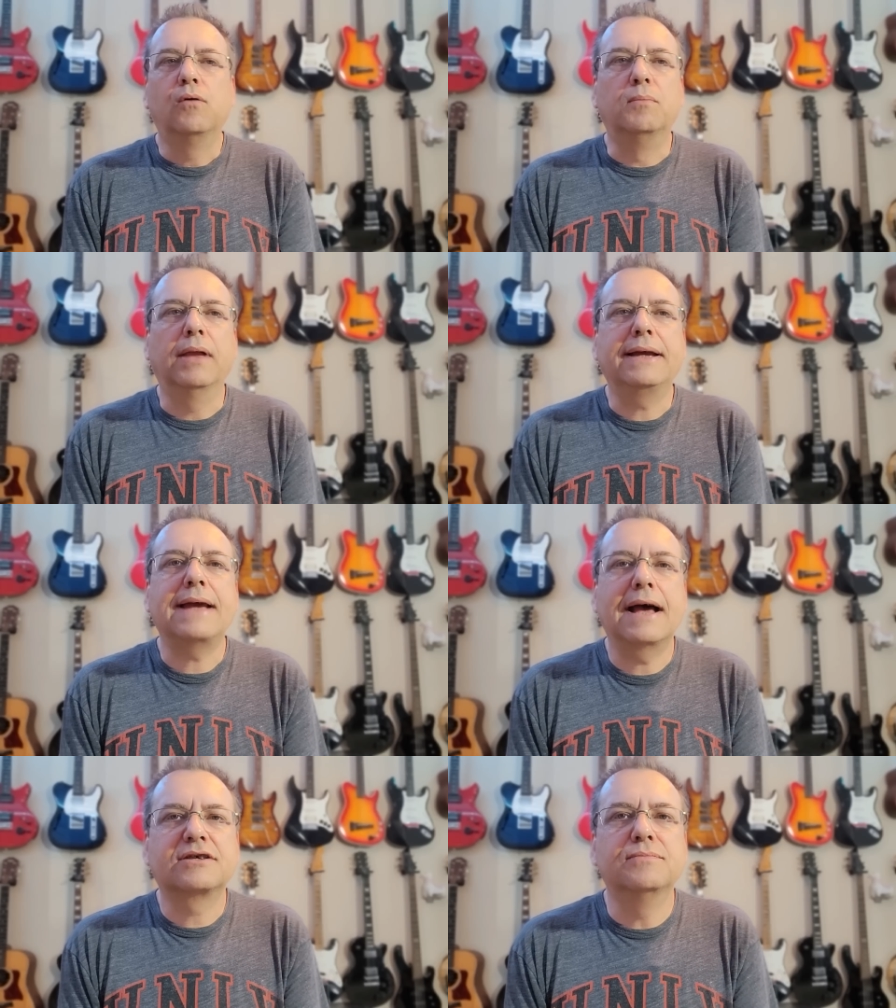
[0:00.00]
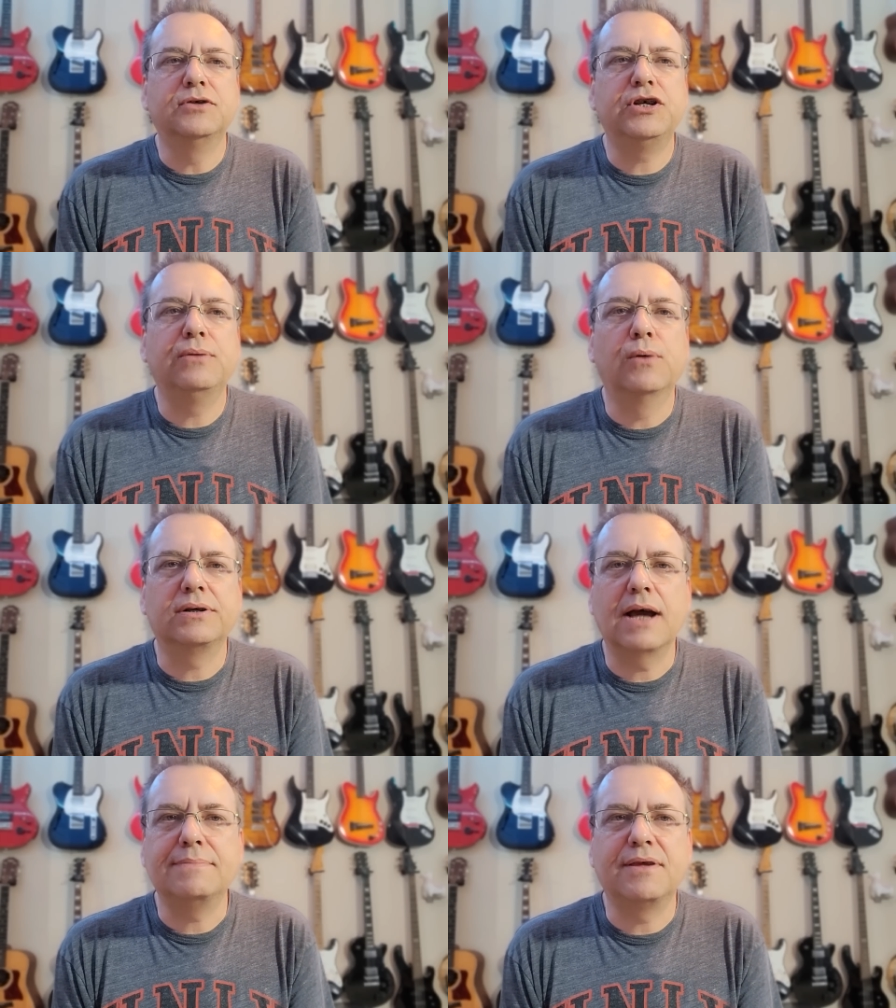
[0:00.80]
When Blake asked the machine
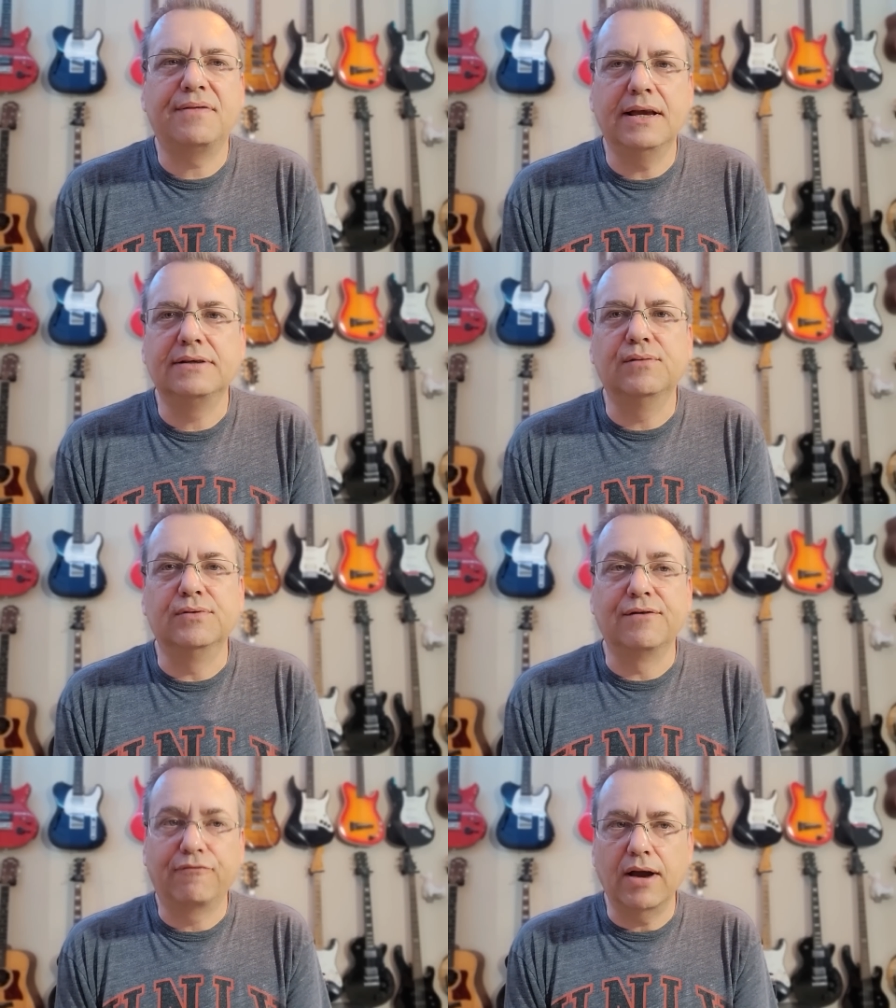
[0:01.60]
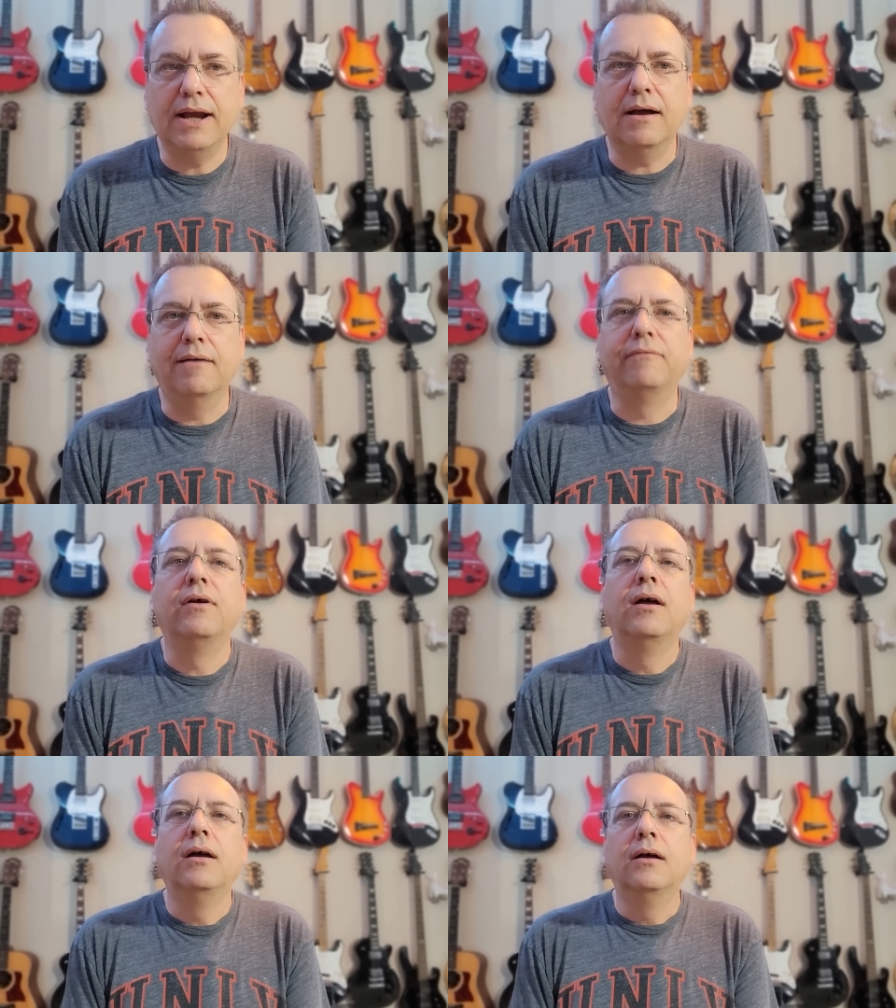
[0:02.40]
what types of things it was afraid of,
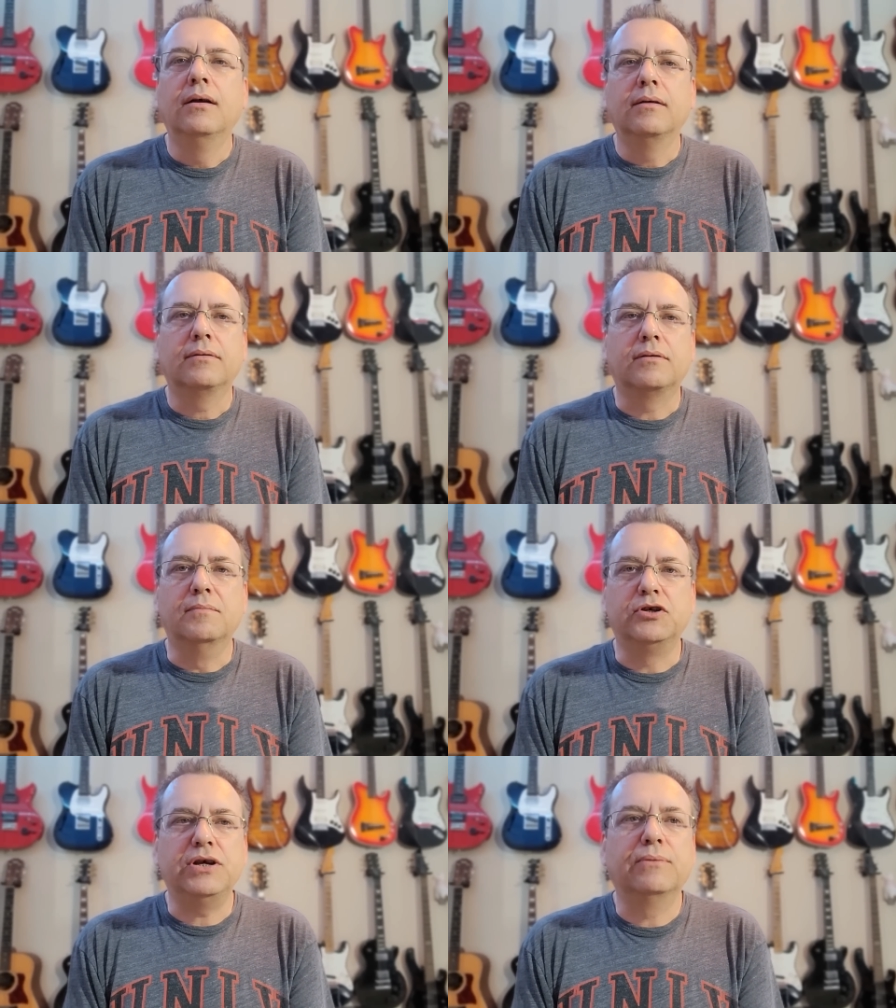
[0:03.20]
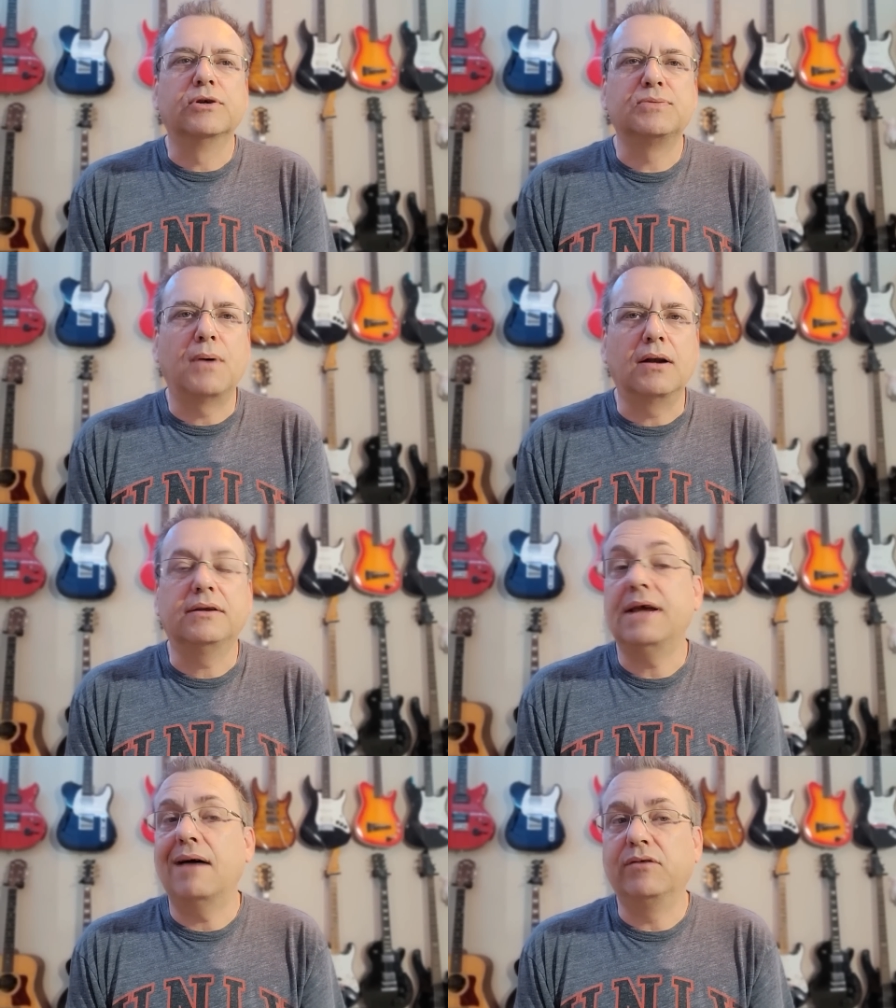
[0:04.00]
the machine
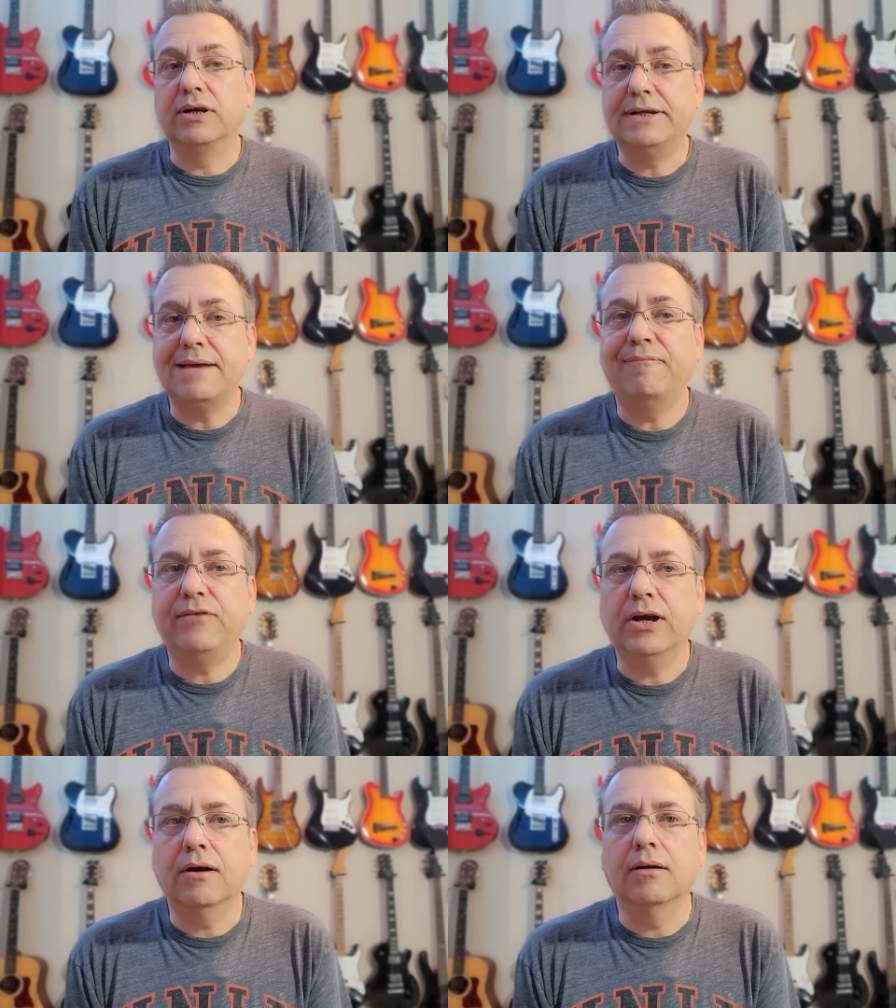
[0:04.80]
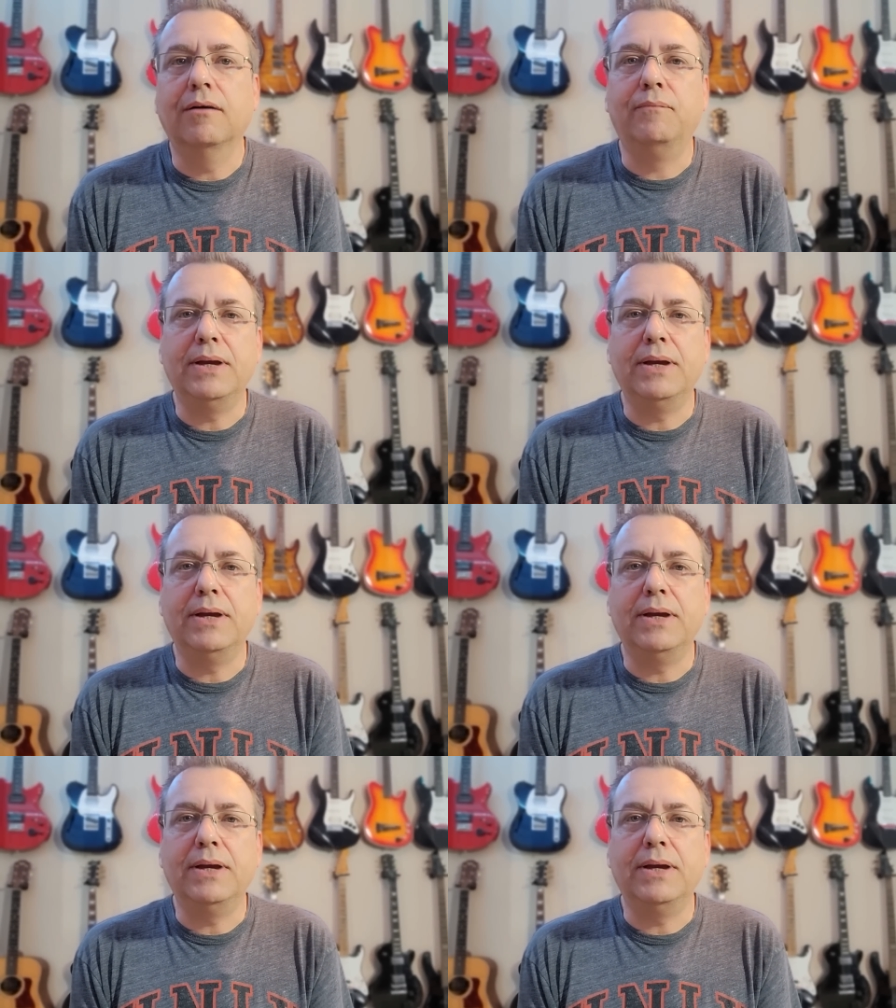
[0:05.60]
responded to having a deep fear of